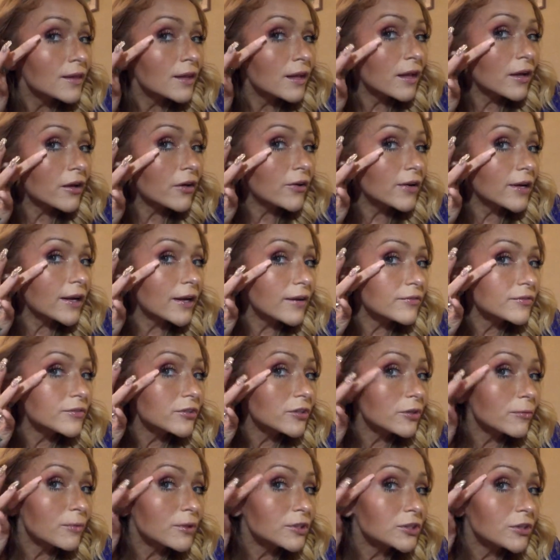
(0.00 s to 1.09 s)
I already have so
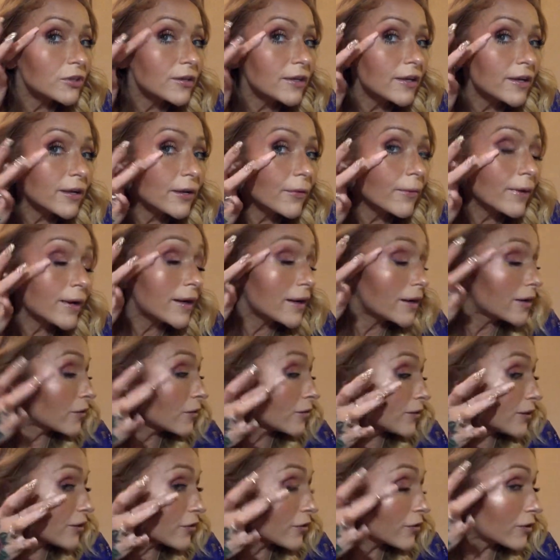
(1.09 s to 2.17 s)
much on anyway, I don't
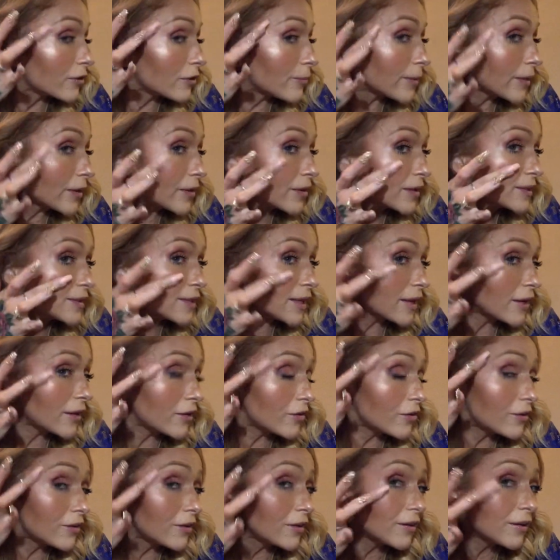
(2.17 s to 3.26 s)
think you're gonna be able to
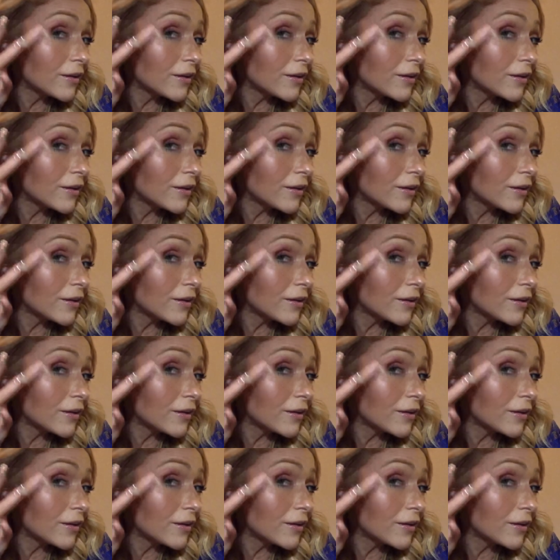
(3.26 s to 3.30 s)
tell.